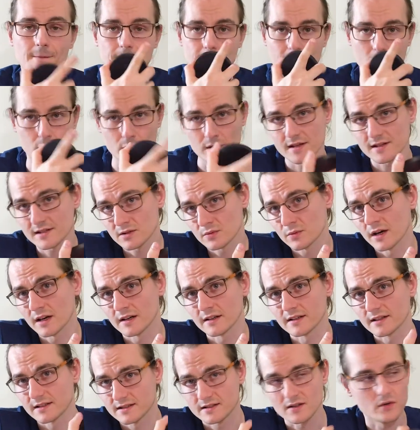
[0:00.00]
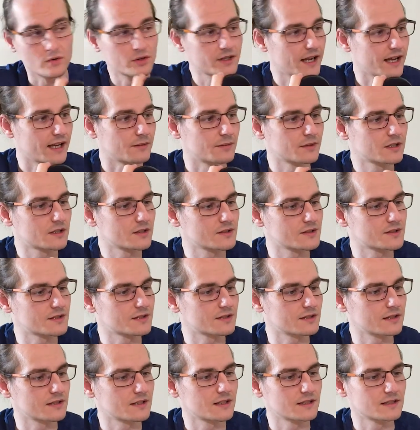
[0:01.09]
With this one it's okay
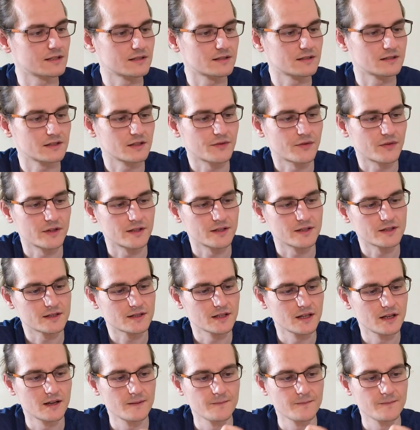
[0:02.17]
because it has different